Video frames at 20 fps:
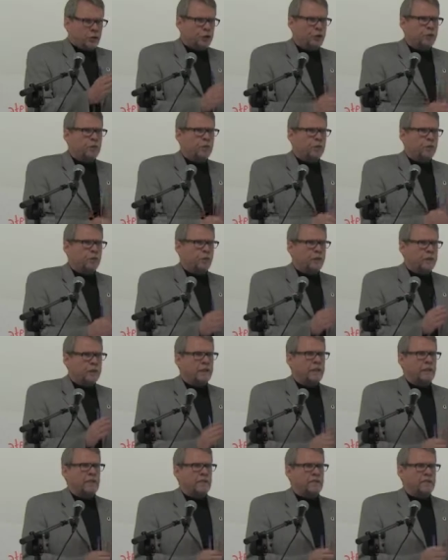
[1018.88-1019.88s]
Due to
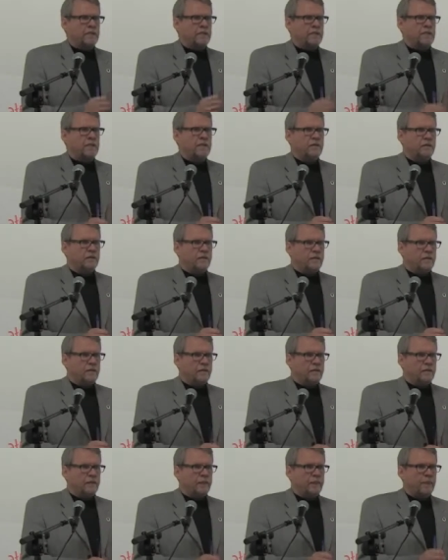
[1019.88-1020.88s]
political
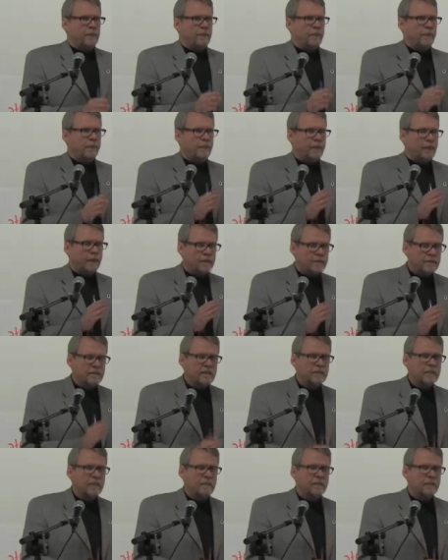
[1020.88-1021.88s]
sensitivity,
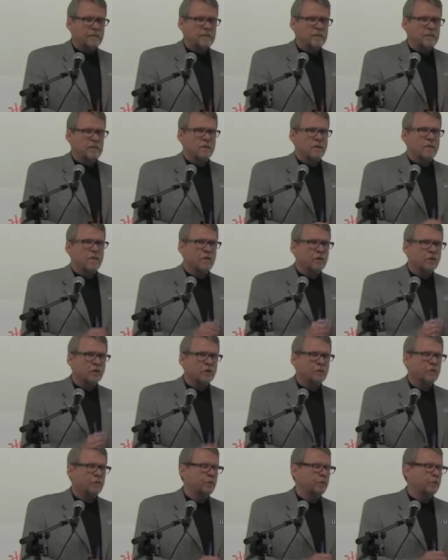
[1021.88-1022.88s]
Palestinians are
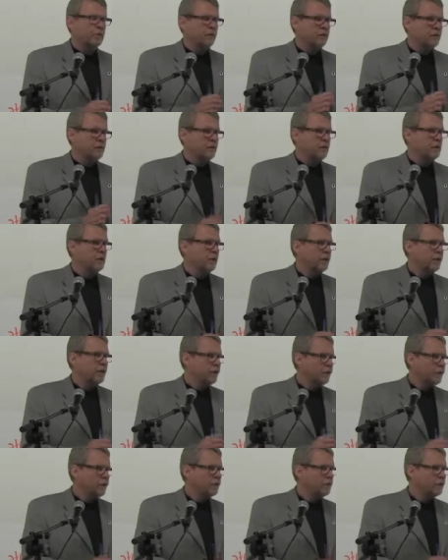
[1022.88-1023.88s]
not protected by the
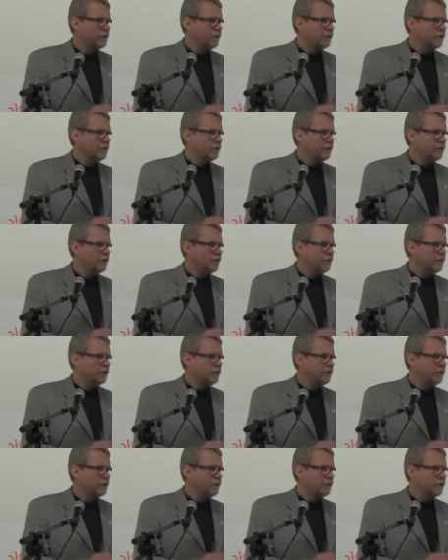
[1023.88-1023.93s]
High